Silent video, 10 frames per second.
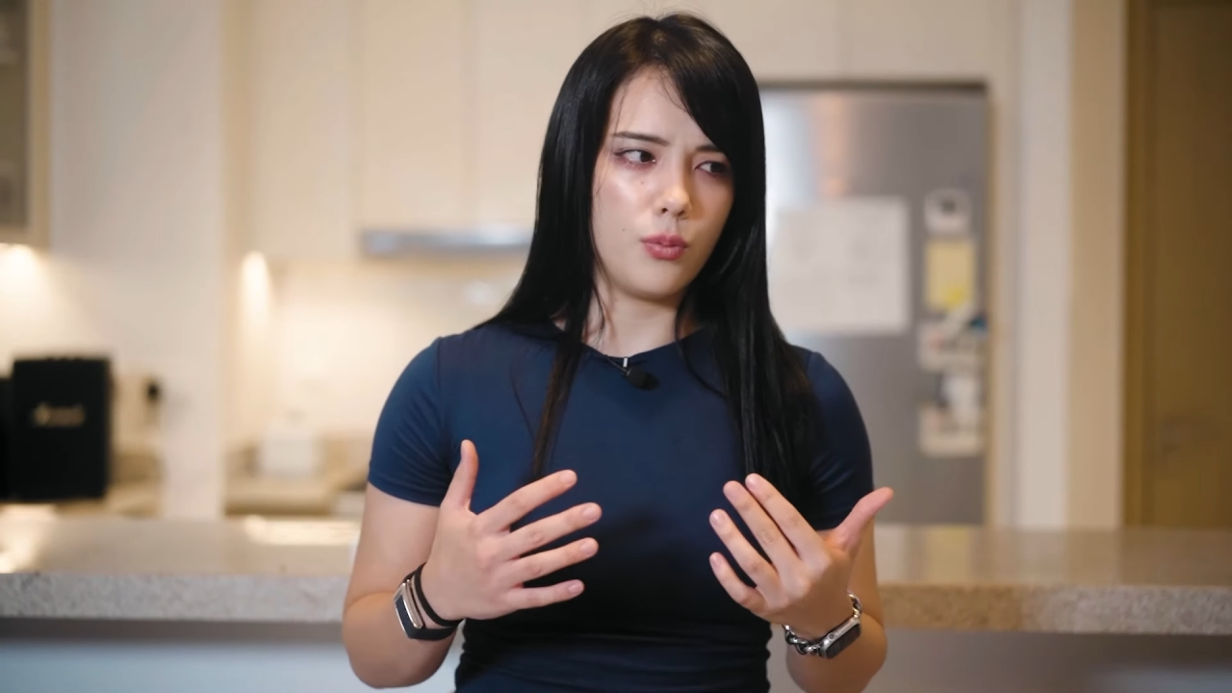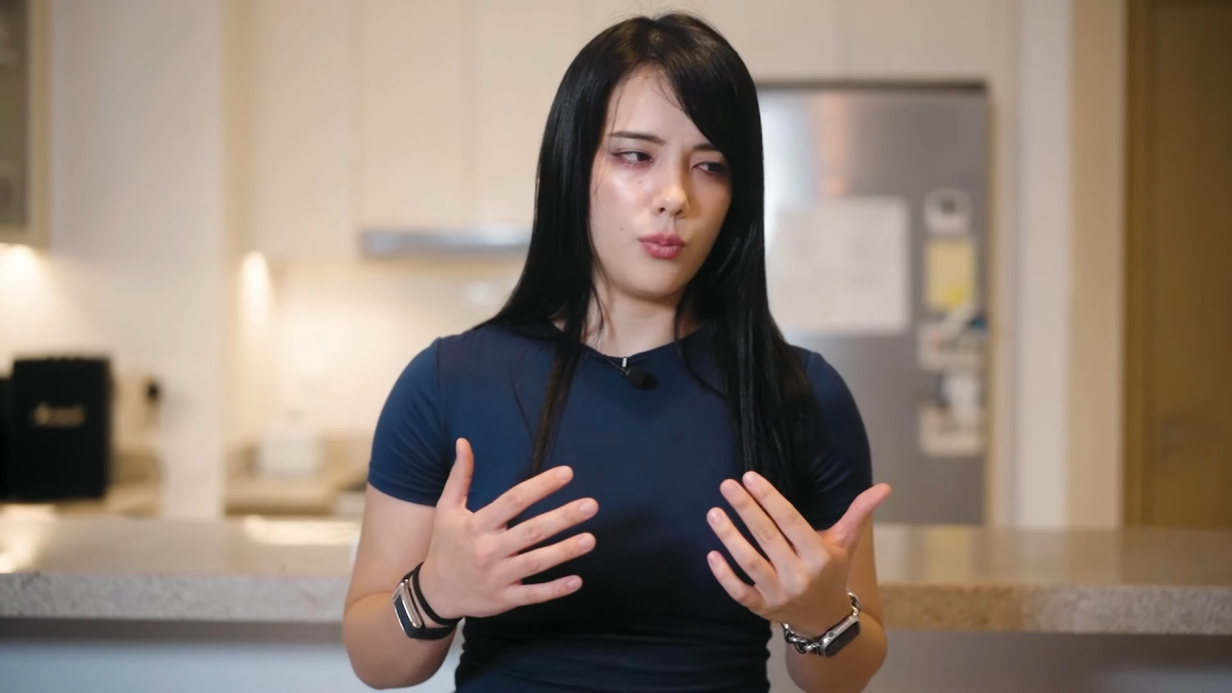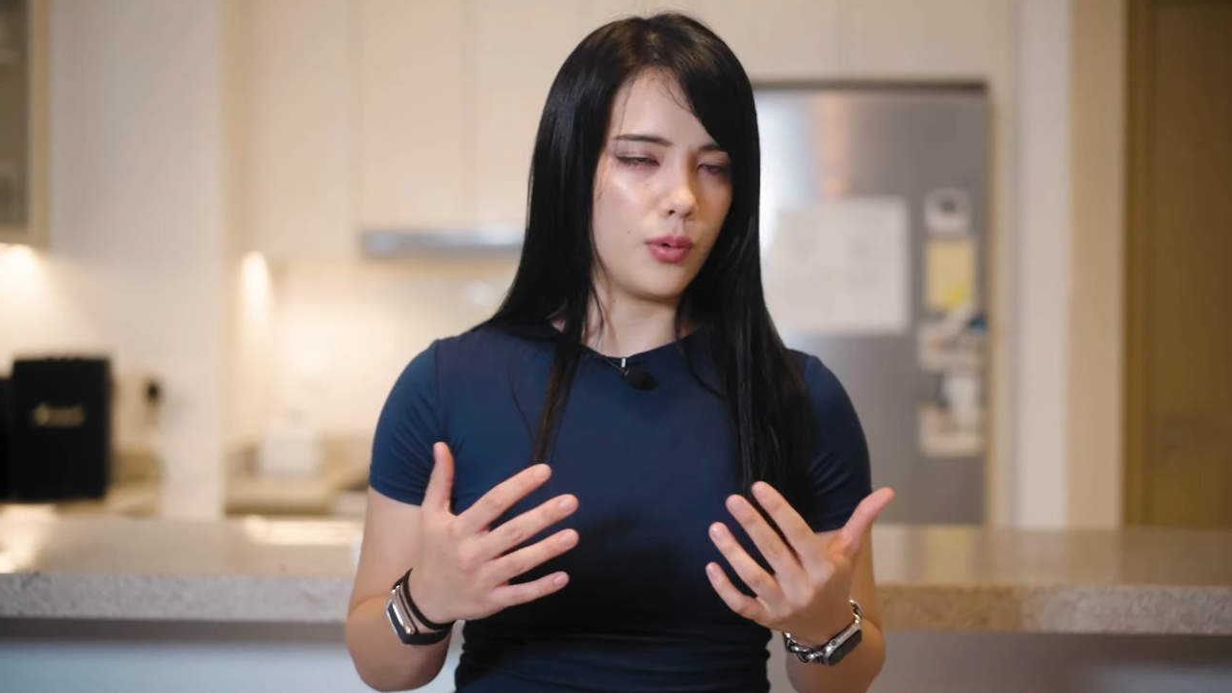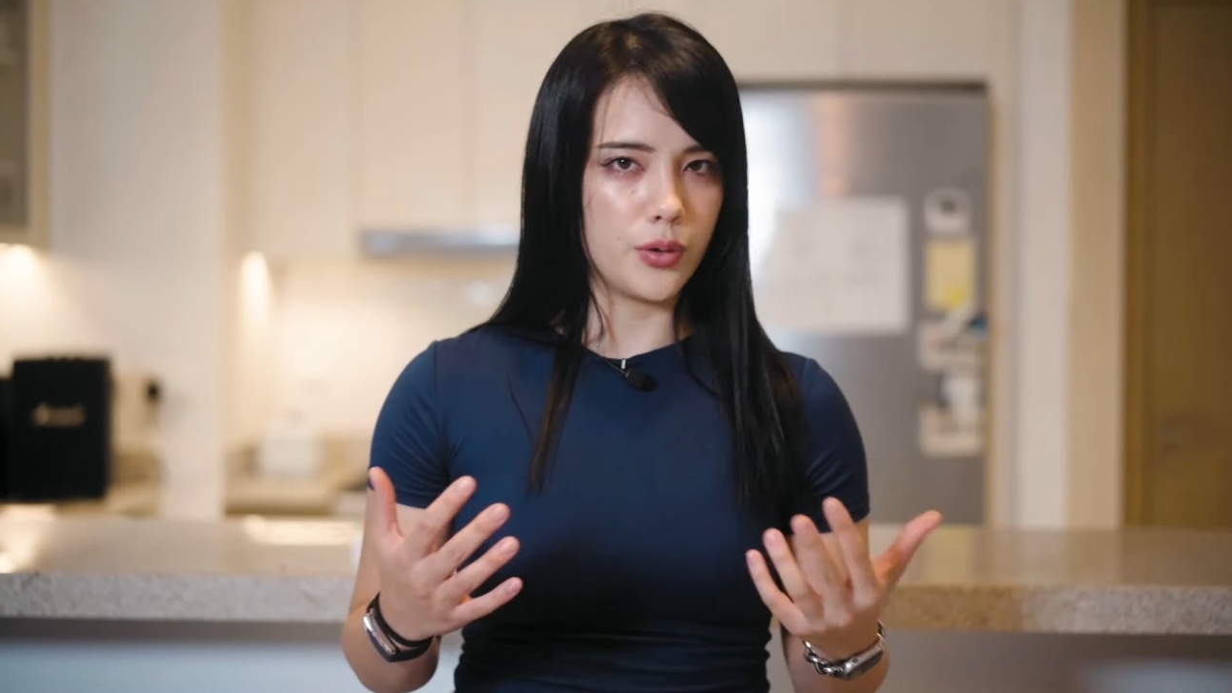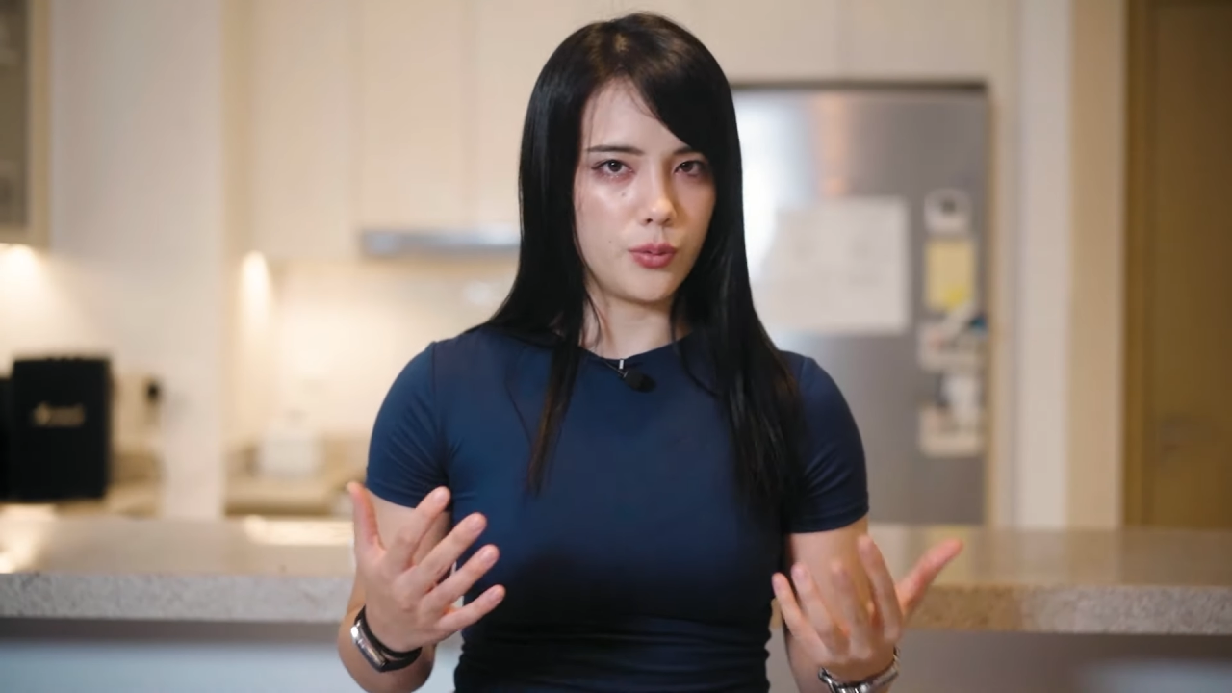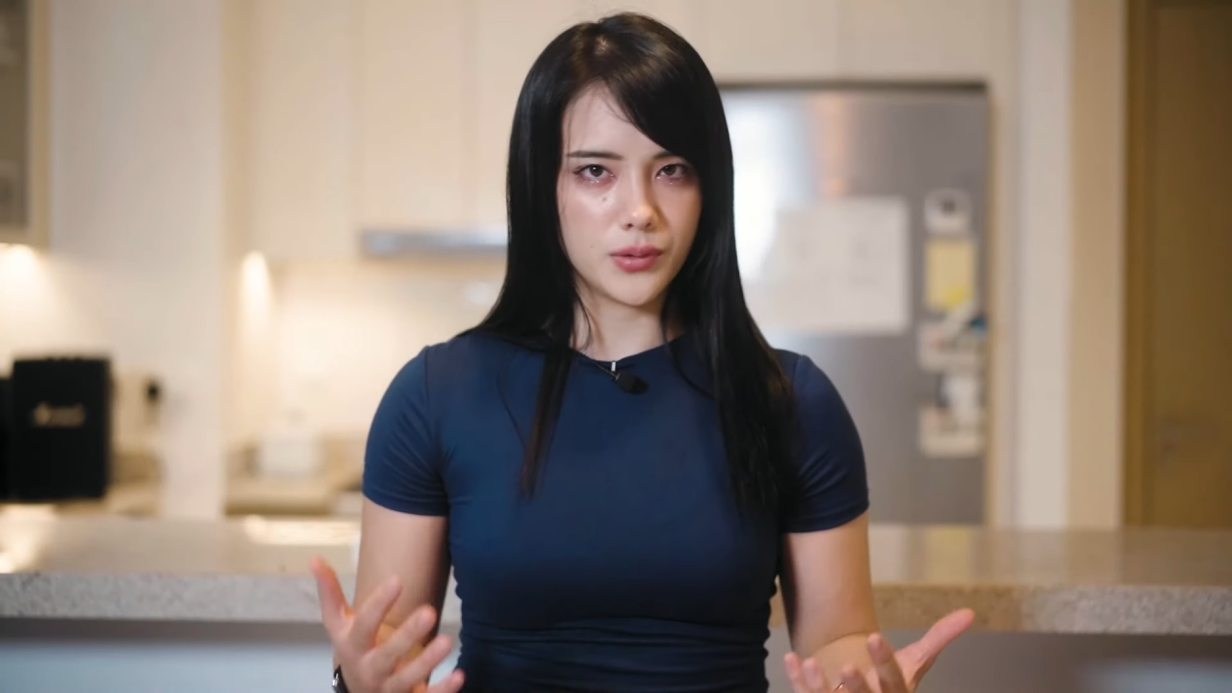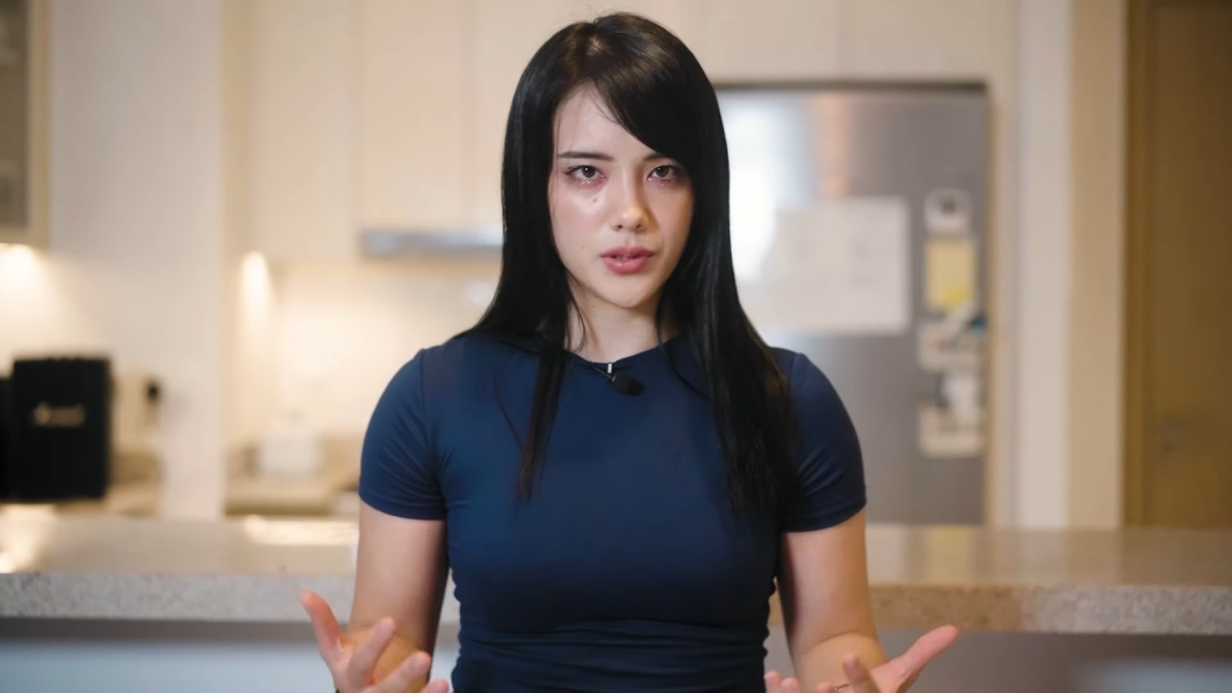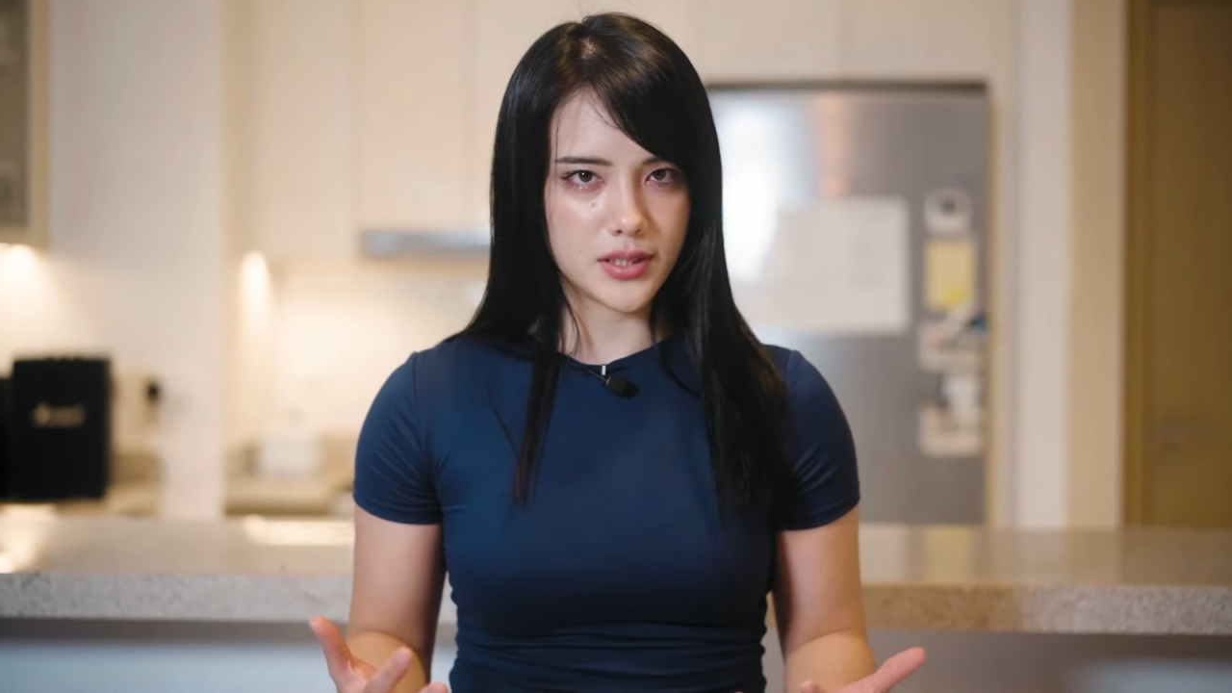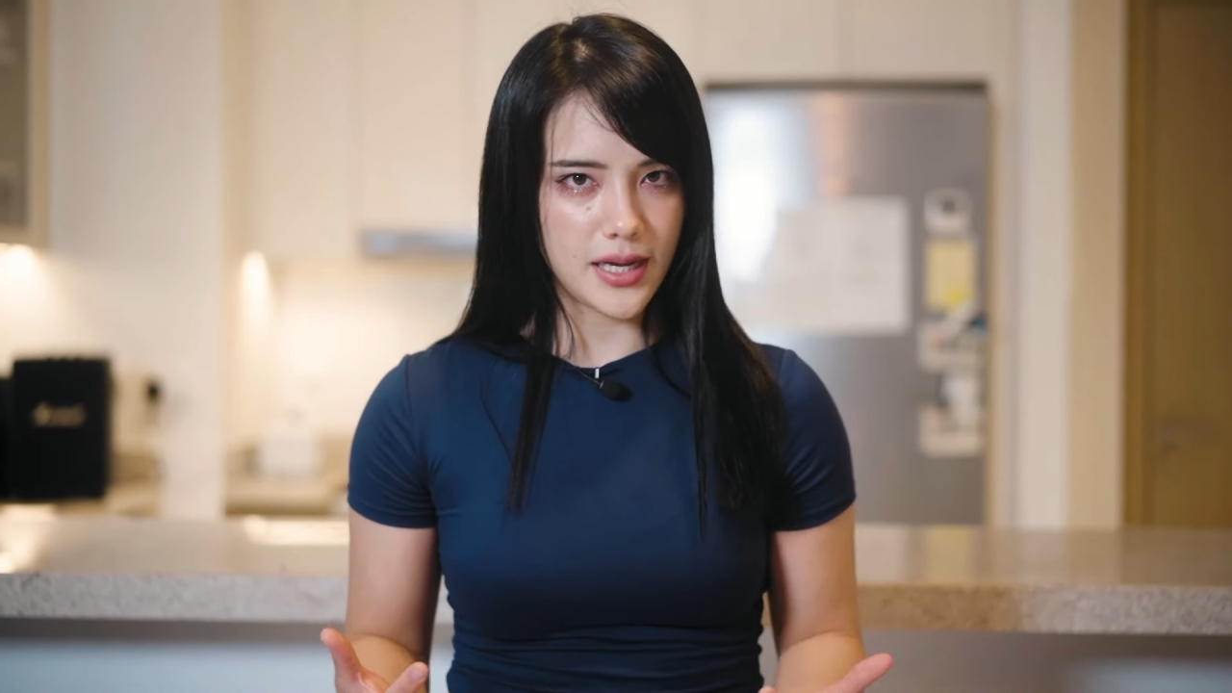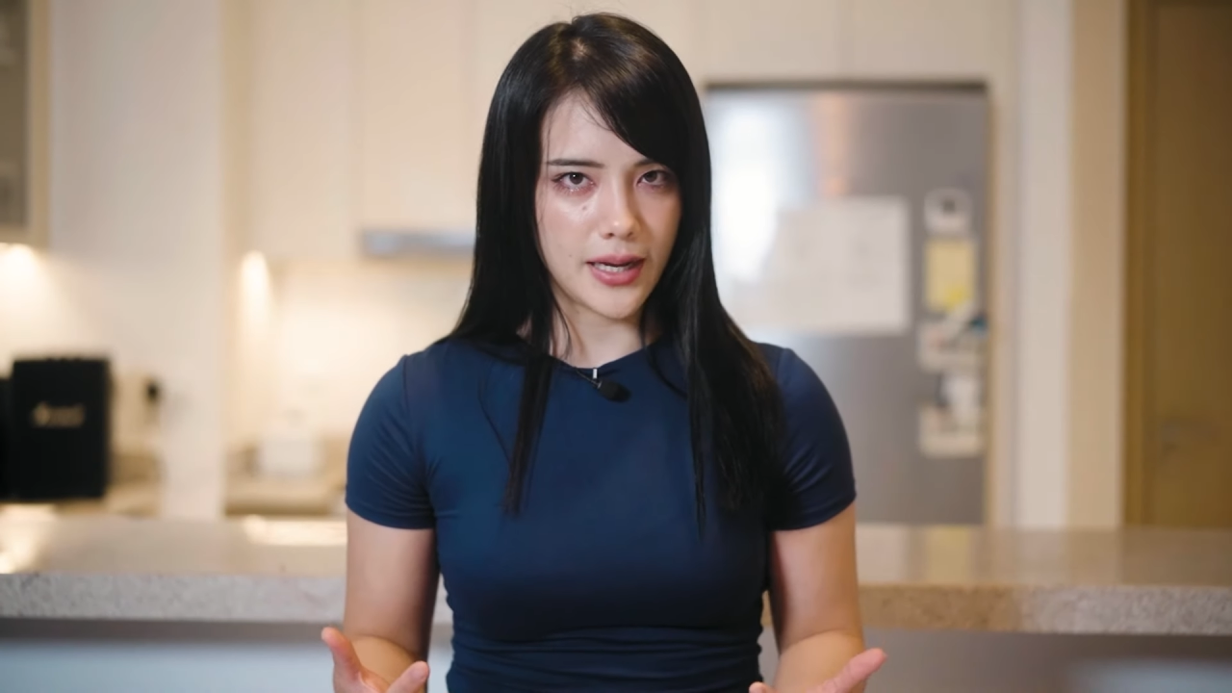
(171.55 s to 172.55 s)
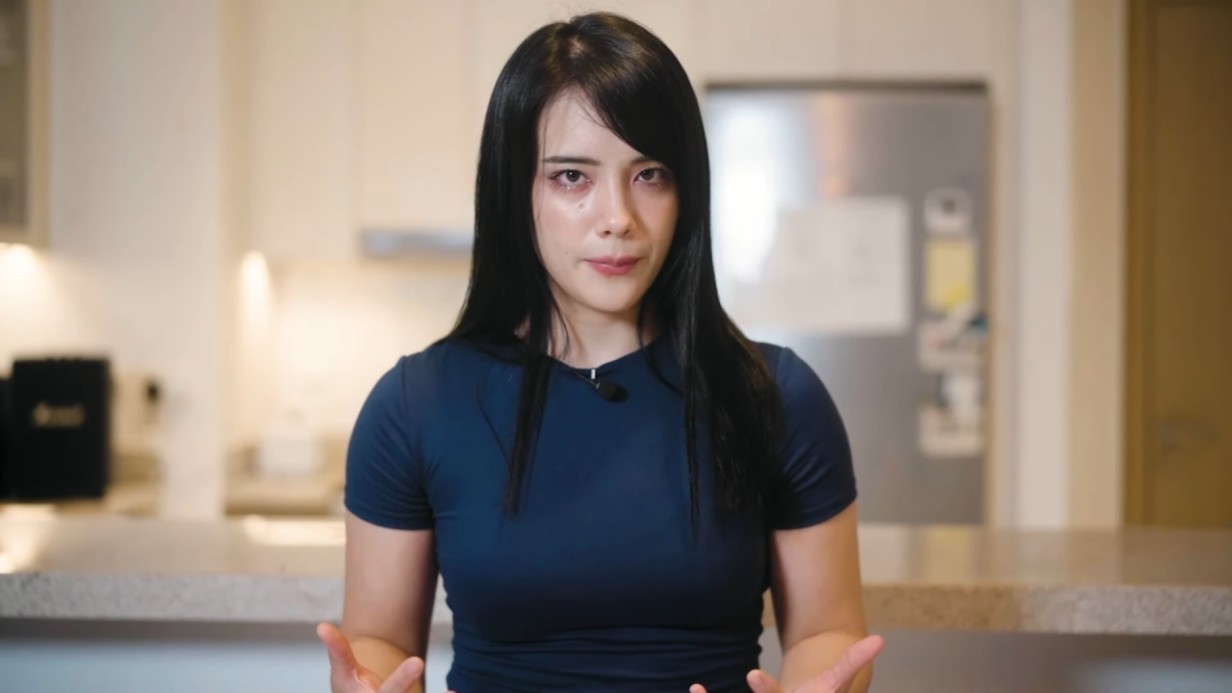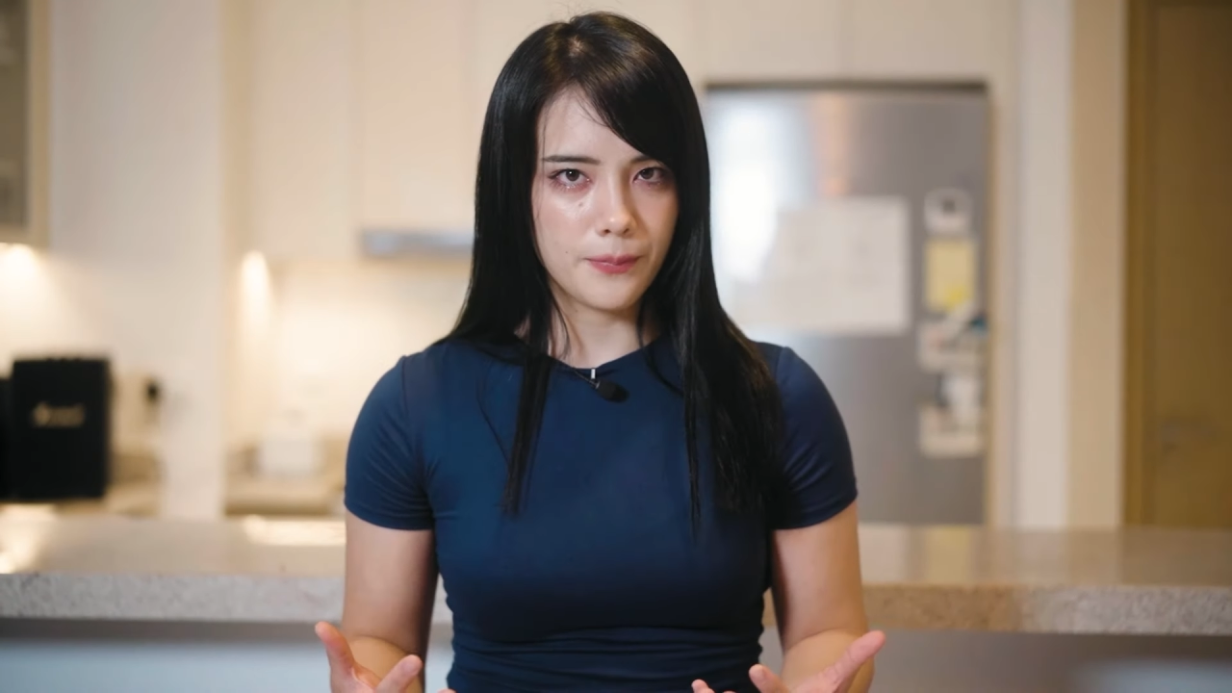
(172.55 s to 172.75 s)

what you want to say.